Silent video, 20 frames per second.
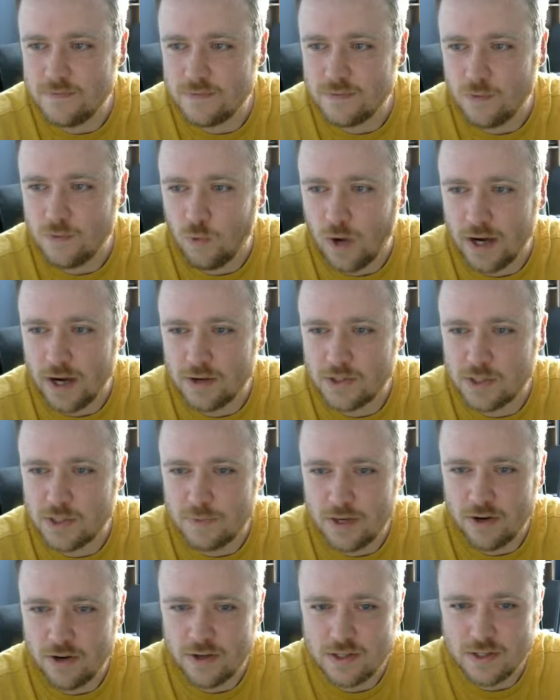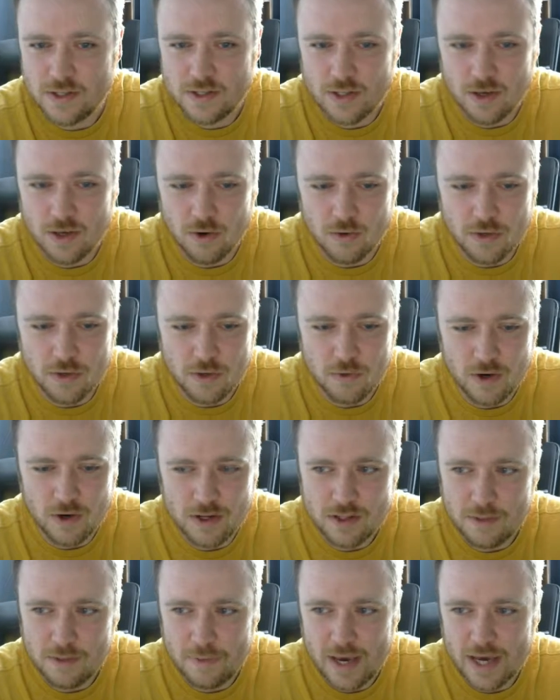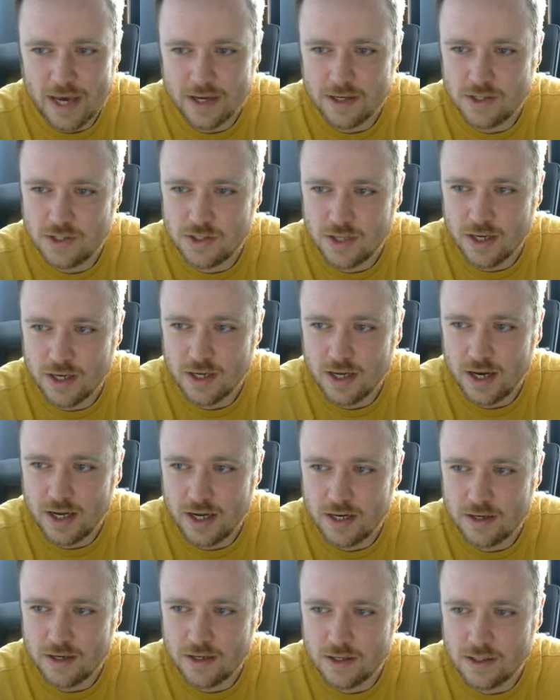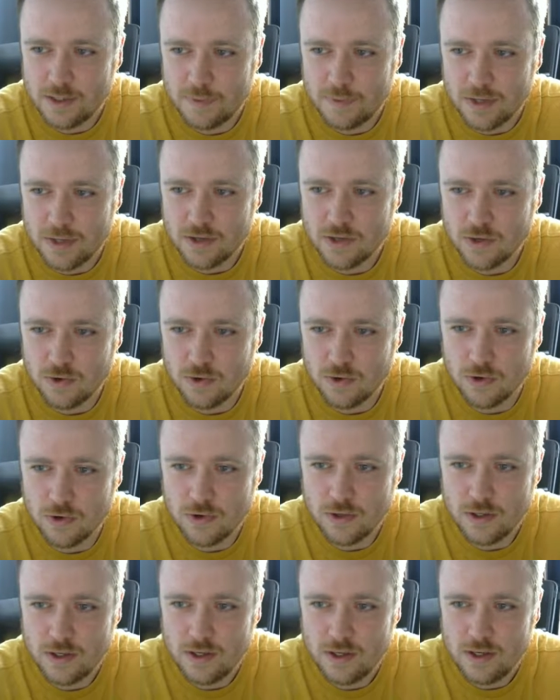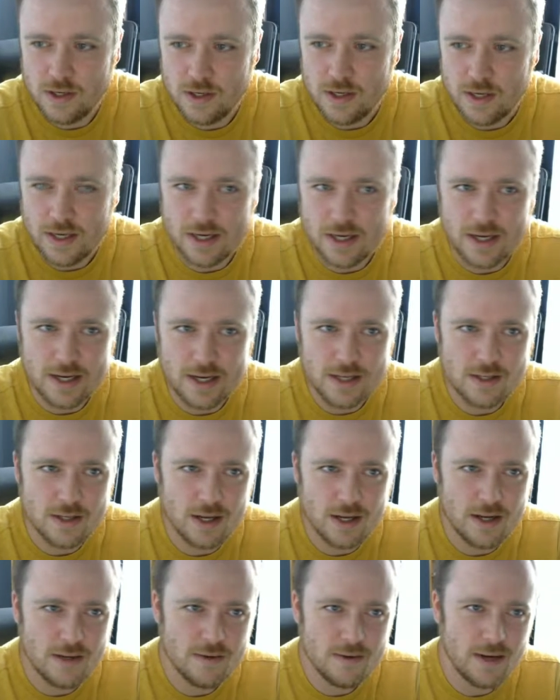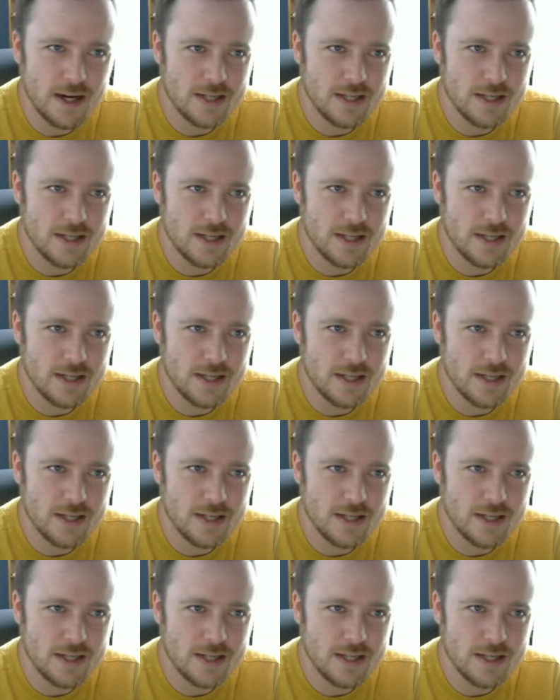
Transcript: Wild Spirits is the only one in the package that got a spell school. So I